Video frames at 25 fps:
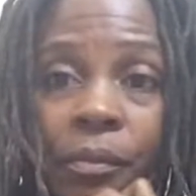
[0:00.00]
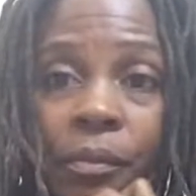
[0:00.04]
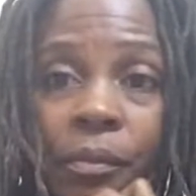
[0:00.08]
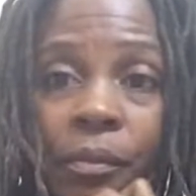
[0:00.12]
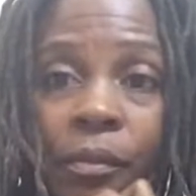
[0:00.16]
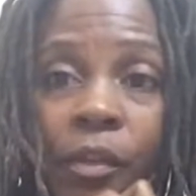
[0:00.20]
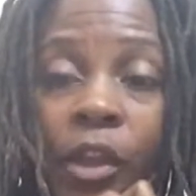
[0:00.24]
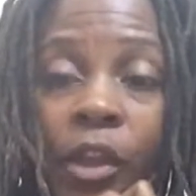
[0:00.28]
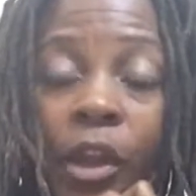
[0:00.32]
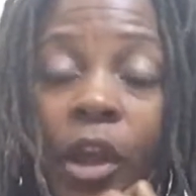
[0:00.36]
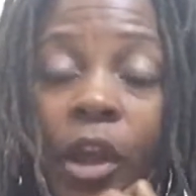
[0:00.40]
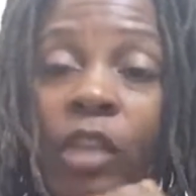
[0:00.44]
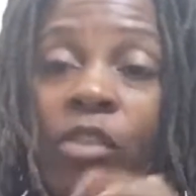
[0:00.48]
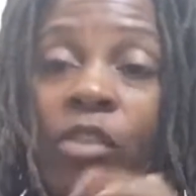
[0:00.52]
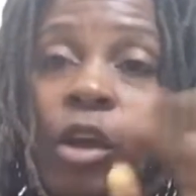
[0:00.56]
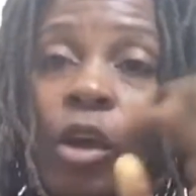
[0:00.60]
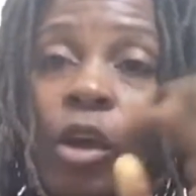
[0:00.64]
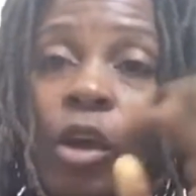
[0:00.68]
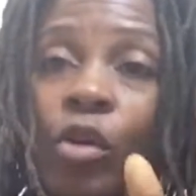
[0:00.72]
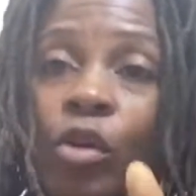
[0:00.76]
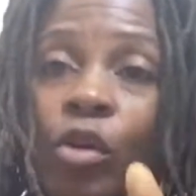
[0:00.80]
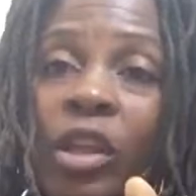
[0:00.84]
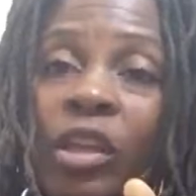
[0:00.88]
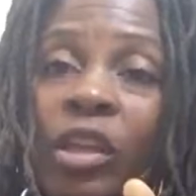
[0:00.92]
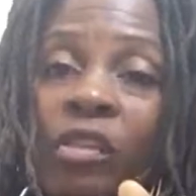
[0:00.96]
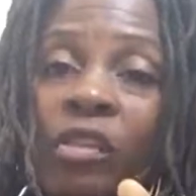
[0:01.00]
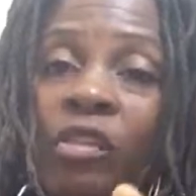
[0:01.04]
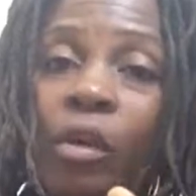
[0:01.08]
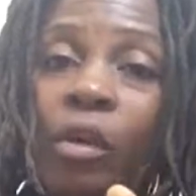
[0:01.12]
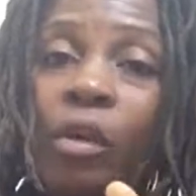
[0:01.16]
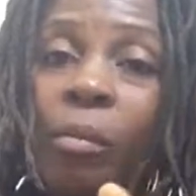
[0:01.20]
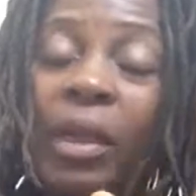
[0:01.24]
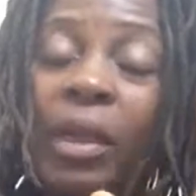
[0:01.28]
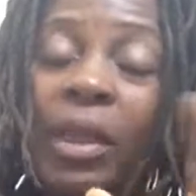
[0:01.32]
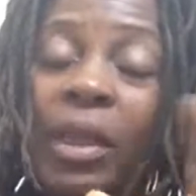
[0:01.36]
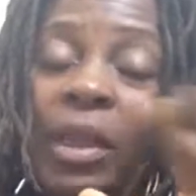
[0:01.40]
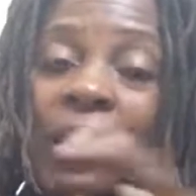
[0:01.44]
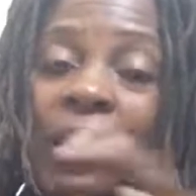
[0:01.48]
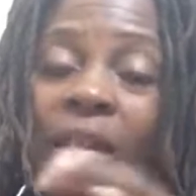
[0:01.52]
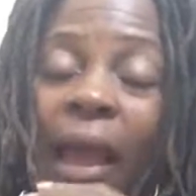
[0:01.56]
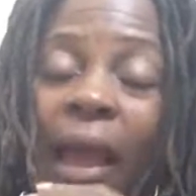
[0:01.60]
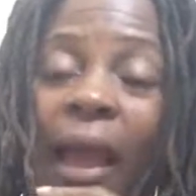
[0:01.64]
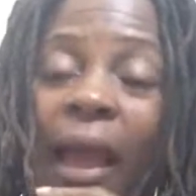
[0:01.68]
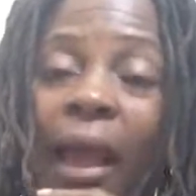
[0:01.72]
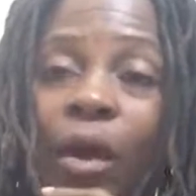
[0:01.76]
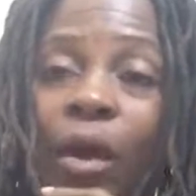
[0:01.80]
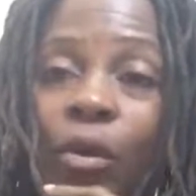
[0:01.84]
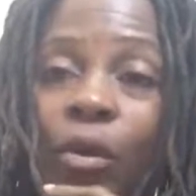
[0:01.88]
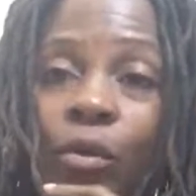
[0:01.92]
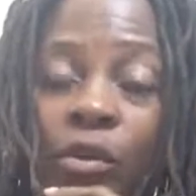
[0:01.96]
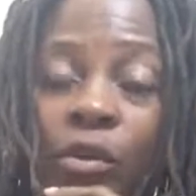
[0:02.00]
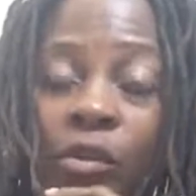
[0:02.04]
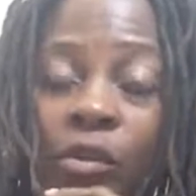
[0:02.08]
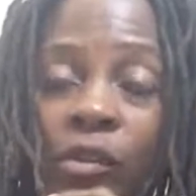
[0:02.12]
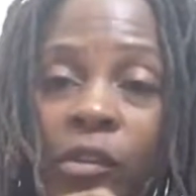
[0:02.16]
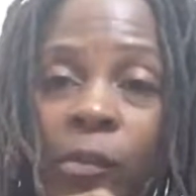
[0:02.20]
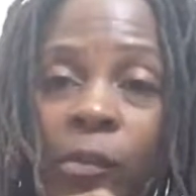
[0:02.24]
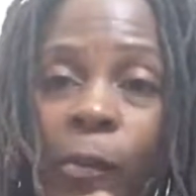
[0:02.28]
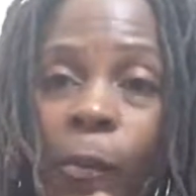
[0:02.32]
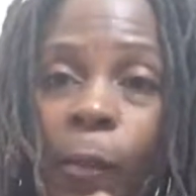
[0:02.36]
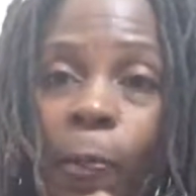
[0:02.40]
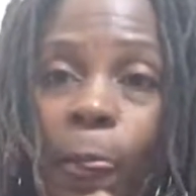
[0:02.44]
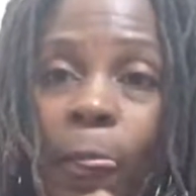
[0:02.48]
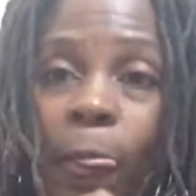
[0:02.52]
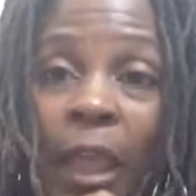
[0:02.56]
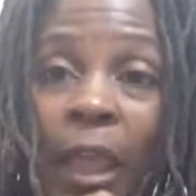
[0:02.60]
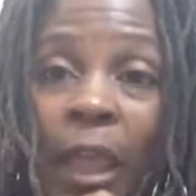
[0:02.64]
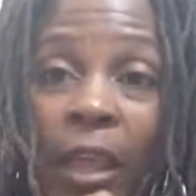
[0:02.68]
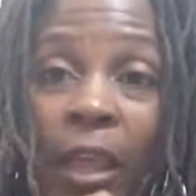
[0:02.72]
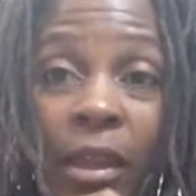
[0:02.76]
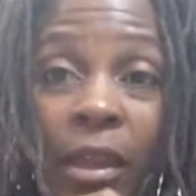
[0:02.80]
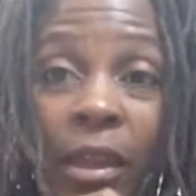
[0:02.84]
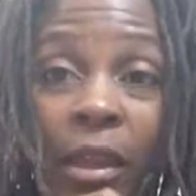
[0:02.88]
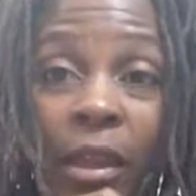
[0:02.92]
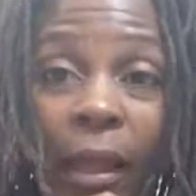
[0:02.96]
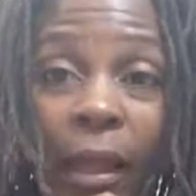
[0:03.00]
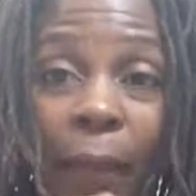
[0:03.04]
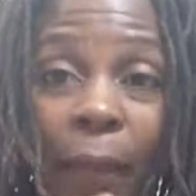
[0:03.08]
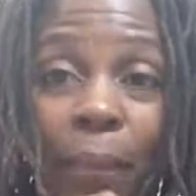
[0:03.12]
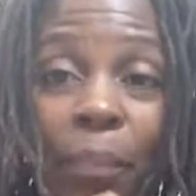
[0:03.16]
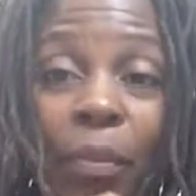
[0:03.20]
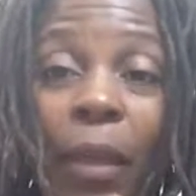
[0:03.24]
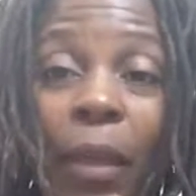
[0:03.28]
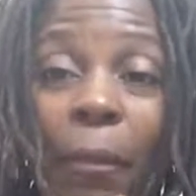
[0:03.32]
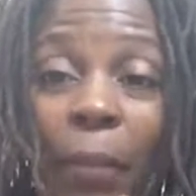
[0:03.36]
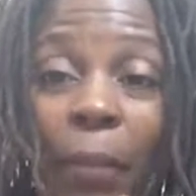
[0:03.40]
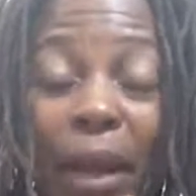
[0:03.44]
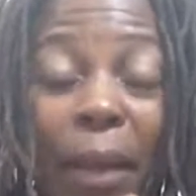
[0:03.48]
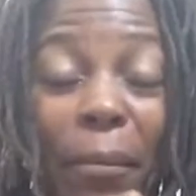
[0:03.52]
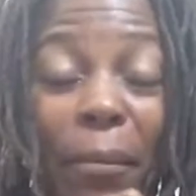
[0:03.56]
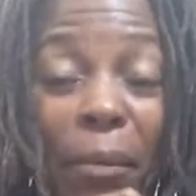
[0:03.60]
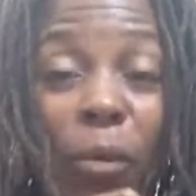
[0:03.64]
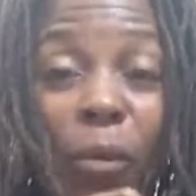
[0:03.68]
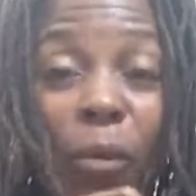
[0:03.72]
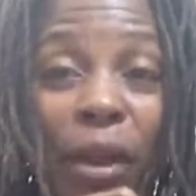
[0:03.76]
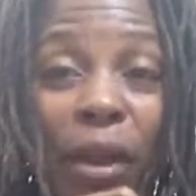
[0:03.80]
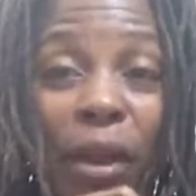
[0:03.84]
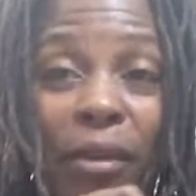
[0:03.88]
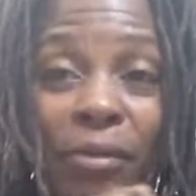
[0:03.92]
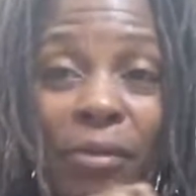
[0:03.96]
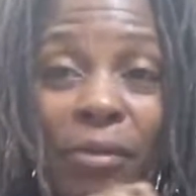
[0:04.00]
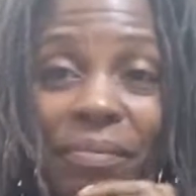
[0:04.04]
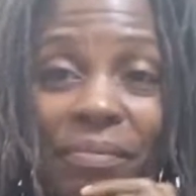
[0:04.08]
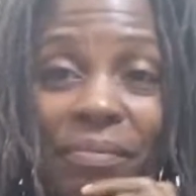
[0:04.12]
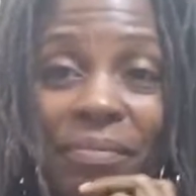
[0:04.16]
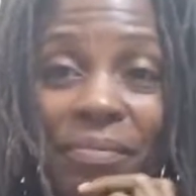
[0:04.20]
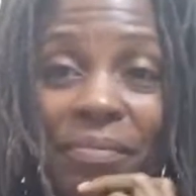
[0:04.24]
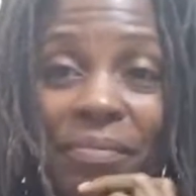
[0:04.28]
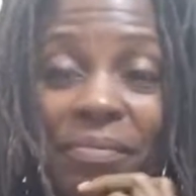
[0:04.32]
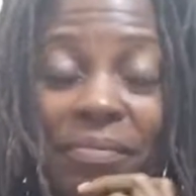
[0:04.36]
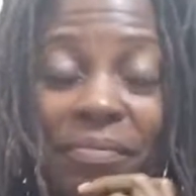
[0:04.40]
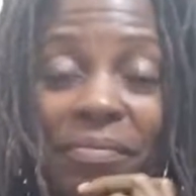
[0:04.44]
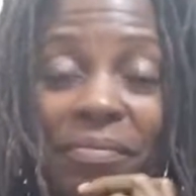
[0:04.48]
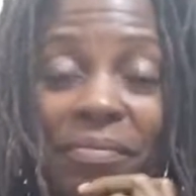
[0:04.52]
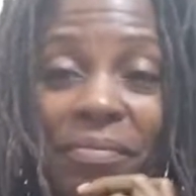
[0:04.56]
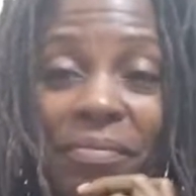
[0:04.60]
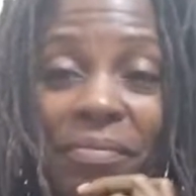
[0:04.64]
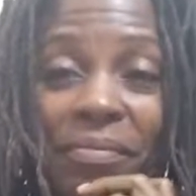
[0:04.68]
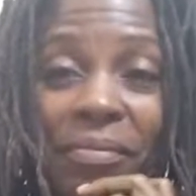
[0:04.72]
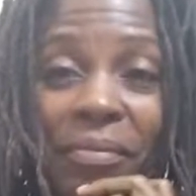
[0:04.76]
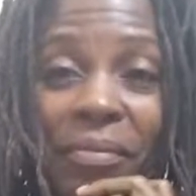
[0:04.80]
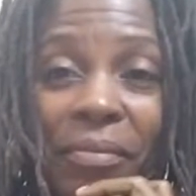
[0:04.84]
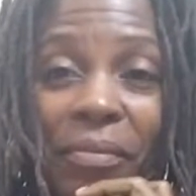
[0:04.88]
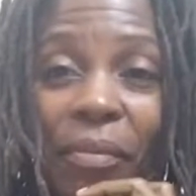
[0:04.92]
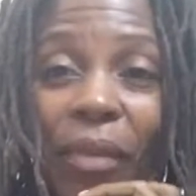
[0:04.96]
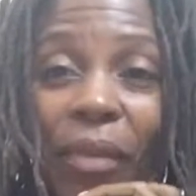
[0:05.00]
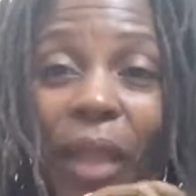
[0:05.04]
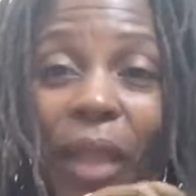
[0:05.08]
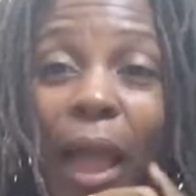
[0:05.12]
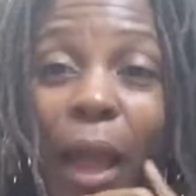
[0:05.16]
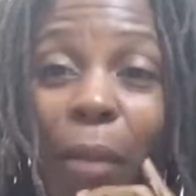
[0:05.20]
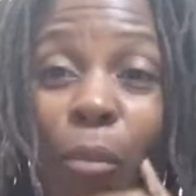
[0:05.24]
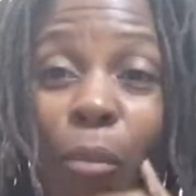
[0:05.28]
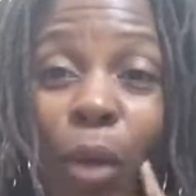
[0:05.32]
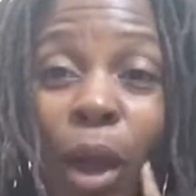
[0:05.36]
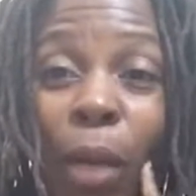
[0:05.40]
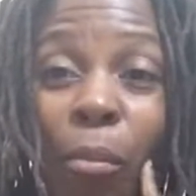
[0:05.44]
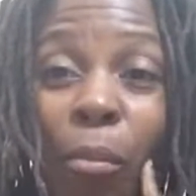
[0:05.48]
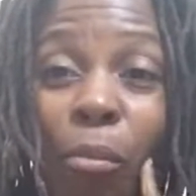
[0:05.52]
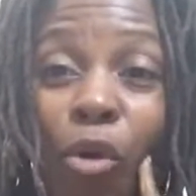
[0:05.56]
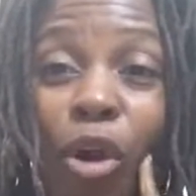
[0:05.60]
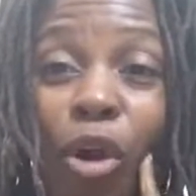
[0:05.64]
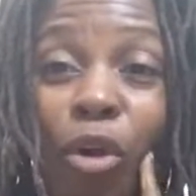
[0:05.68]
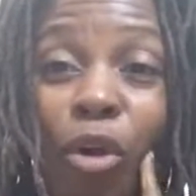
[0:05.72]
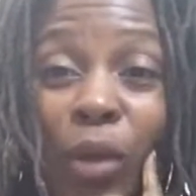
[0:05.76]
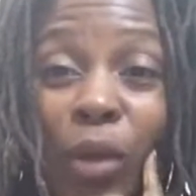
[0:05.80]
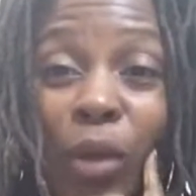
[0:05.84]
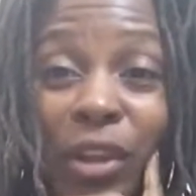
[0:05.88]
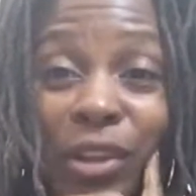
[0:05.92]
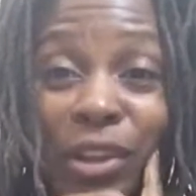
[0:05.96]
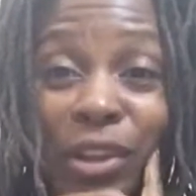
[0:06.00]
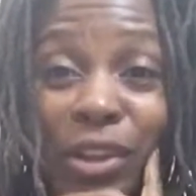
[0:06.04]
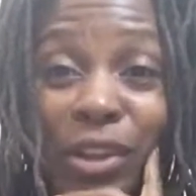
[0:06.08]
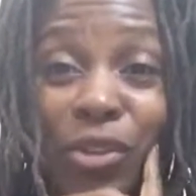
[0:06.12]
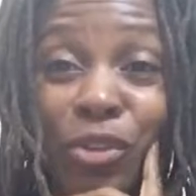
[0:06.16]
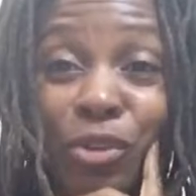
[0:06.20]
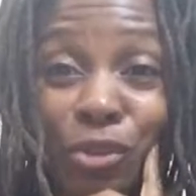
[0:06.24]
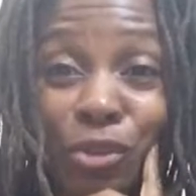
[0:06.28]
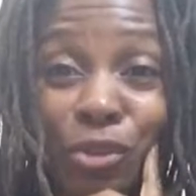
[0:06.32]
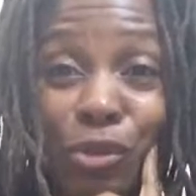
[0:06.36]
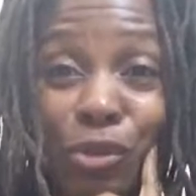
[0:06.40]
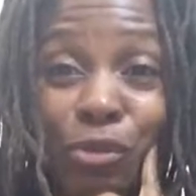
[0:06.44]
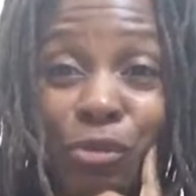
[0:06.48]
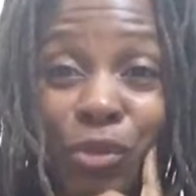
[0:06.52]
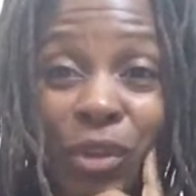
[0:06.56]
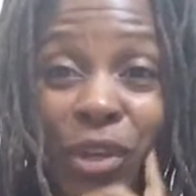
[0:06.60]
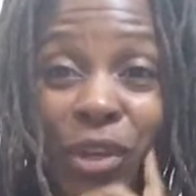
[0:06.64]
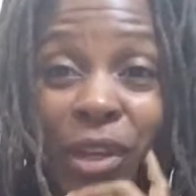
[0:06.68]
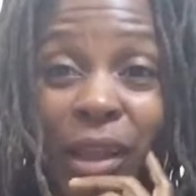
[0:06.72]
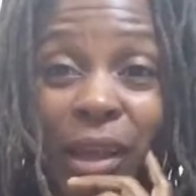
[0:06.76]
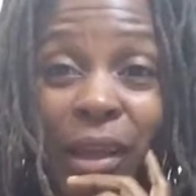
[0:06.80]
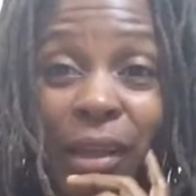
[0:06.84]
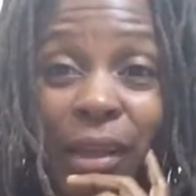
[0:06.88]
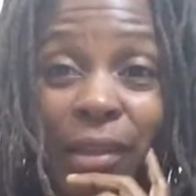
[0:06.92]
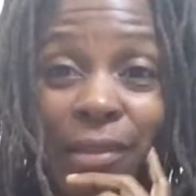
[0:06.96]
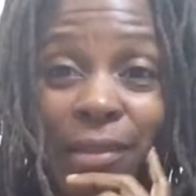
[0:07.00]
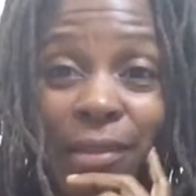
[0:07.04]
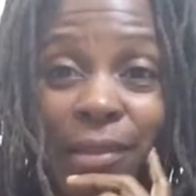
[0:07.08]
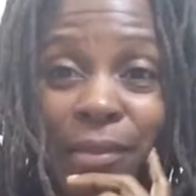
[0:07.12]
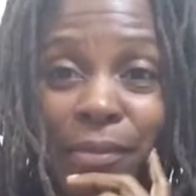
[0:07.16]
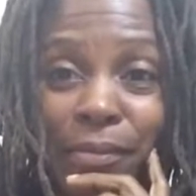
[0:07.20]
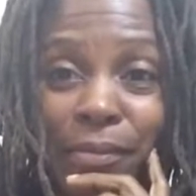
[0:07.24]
There are only so many hours in the day, but I'm aware. I'm more aware than you realize.